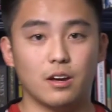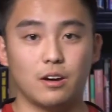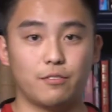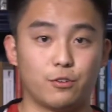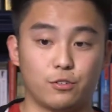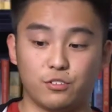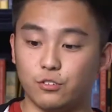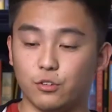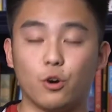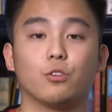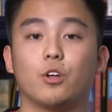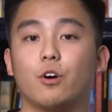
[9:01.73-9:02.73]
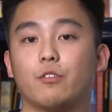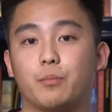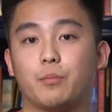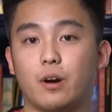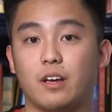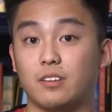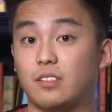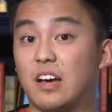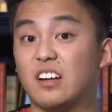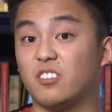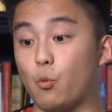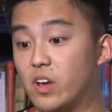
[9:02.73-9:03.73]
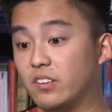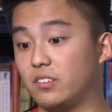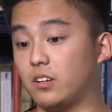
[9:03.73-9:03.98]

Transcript: for so low of a price and not wasting